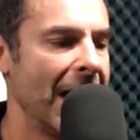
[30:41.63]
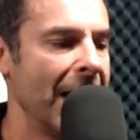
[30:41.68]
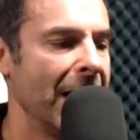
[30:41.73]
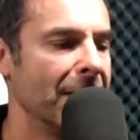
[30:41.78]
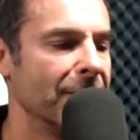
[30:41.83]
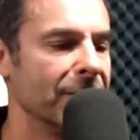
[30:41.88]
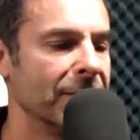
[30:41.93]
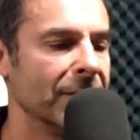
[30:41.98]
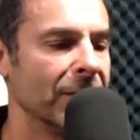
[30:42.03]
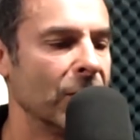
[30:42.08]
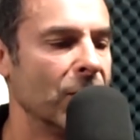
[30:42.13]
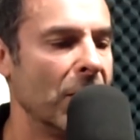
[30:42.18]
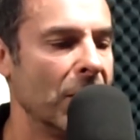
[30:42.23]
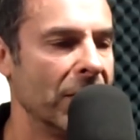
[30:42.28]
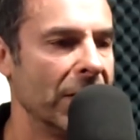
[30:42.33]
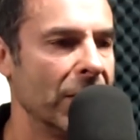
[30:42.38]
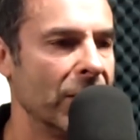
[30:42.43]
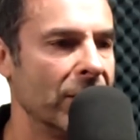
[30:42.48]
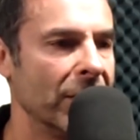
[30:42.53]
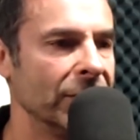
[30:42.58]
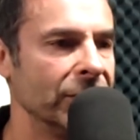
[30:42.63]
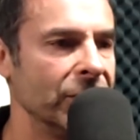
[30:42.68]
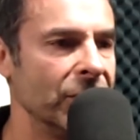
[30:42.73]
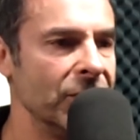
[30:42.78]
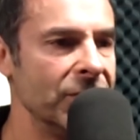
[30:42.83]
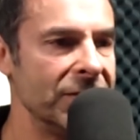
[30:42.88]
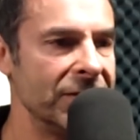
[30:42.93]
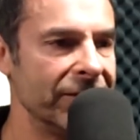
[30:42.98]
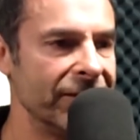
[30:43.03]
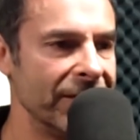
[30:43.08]
am, quote unquote,
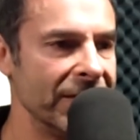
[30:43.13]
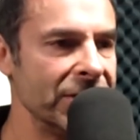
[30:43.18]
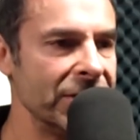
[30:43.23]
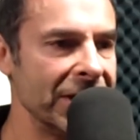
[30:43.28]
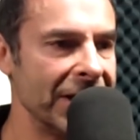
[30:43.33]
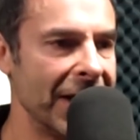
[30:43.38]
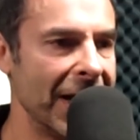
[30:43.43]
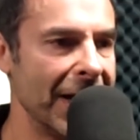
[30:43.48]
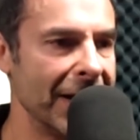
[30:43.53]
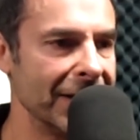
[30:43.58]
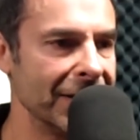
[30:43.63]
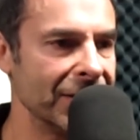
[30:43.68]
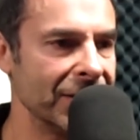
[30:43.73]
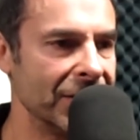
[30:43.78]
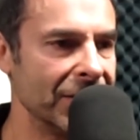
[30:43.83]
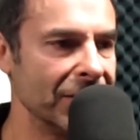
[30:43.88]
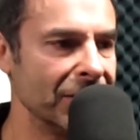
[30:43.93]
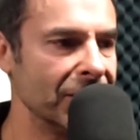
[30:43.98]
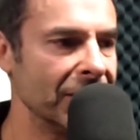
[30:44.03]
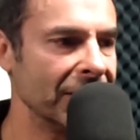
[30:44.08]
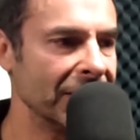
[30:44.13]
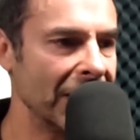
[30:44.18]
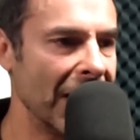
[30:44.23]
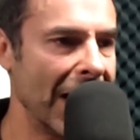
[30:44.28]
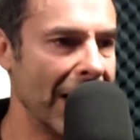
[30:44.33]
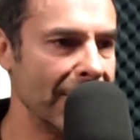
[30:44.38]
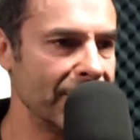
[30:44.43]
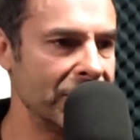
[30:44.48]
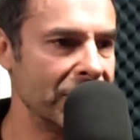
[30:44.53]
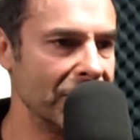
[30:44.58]
too sophisticated to
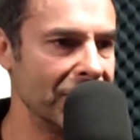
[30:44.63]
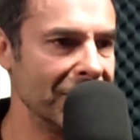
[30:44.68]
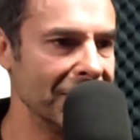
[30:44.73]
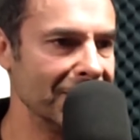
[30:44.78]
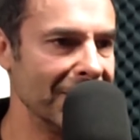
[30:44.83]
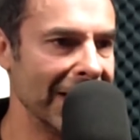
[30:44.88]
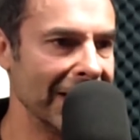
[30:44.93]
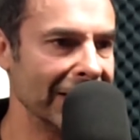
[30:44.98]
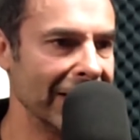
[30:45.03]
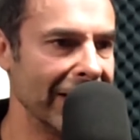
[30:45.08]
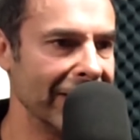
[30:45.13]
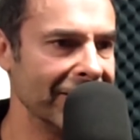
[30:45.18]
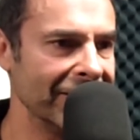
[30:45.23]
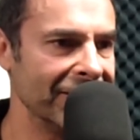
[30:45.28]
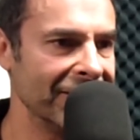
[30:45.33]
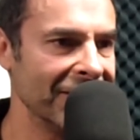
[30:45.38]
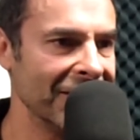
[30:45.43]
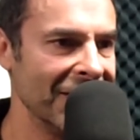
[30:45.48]
cop to in my life.